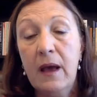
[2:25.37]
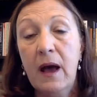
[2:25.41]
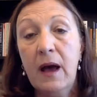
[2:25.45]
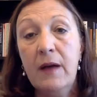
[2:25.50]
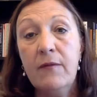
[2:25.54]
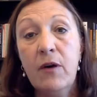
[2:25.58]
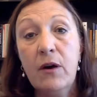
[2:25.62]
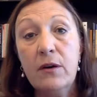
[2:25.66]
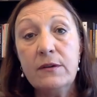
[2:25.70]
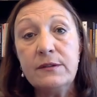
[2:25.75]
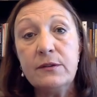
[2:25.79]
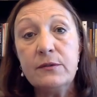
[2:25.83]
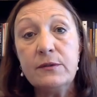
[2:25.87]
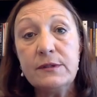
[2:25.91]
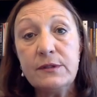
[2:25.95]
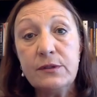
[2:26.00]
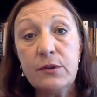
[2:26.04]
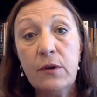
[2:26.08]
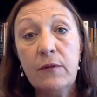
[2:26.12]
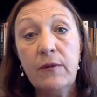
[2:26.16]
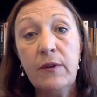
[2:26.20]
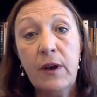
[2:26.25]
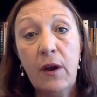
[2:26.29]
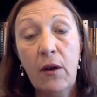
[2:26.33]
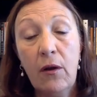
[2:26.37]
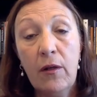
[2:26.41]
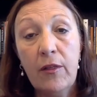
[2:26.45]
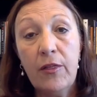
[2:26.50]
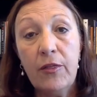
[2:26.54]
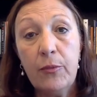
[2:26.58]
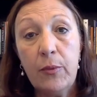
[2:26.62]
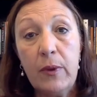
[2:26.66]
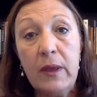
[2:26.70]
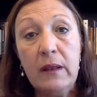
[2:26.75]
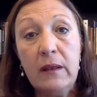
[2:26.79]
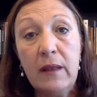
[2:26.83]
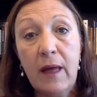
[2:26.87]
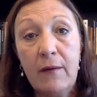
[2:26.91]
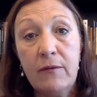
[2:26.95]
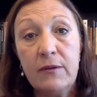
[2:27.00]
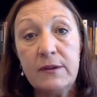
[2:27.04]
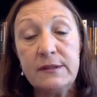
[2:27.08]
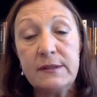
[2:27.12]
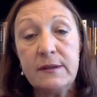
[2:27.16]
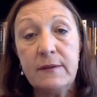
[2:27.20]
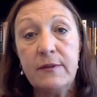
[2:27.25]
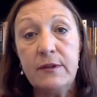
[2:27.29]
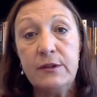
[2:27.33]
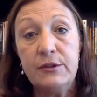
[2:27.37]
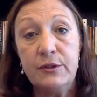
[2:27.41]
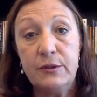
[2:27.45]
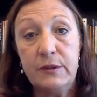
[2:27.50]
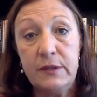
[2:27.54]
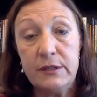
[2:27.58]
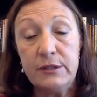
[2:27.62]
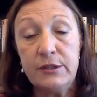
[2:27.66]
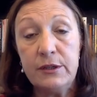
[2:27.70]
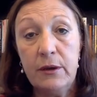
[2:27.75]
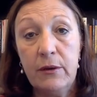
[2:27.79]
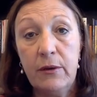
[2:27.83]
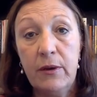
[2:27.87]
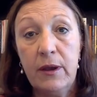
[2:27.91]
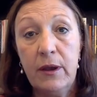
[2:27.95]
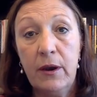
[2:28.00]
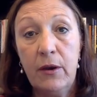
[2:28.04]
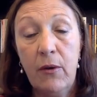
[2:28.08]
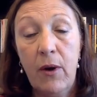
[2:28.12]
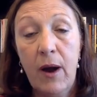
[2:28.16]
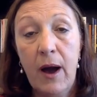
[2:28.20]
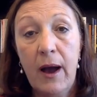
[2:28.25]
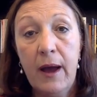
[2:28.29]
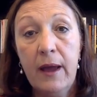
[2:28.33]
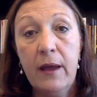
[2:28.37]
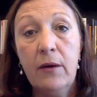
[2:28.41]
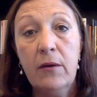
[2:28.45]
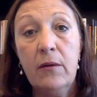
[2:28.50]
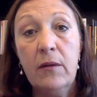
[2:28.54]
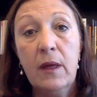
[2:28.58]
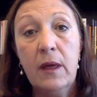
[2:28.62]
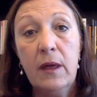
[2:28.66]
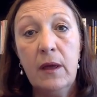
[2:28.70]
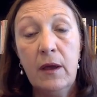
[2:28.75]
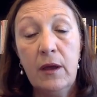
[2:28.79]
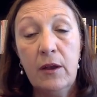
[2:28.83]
I've also served at all three levels of the judiciary in Ohio: